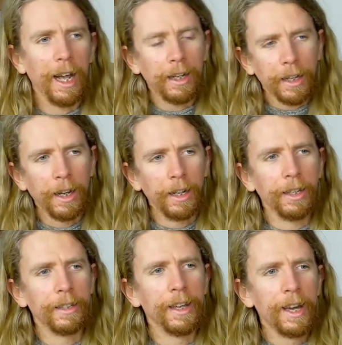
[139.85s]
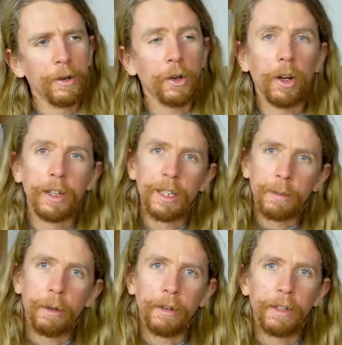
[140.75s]
Alcohol is you call it
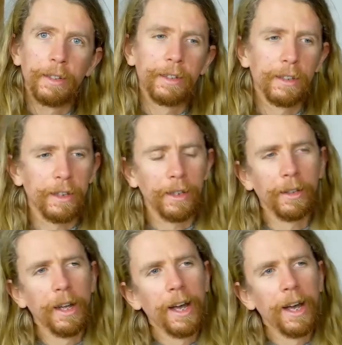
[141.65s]
spirits, you know,